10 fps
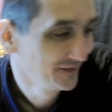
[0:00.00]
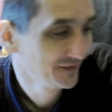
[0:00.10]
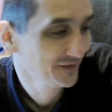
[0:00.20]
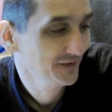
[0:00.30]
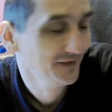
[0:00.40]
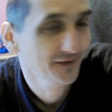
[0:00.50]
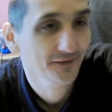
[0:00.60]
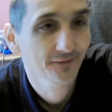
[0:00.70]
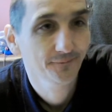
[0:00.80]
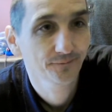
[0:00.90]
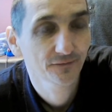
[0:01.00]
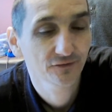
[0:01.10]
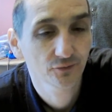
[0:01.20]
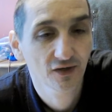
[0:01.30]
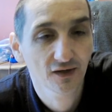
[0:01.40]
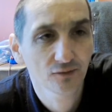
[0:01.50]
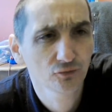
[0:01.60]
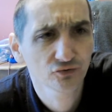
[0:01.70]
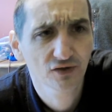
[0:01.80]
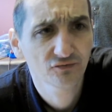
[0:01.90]
um, so yeah i
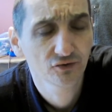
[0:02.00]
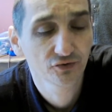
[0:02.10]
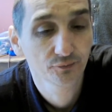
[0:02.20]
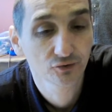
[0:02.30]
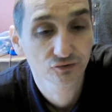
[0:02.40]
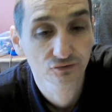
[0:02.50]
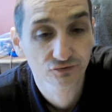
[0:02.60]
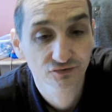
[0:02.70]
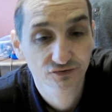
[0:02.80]
want to have all the modules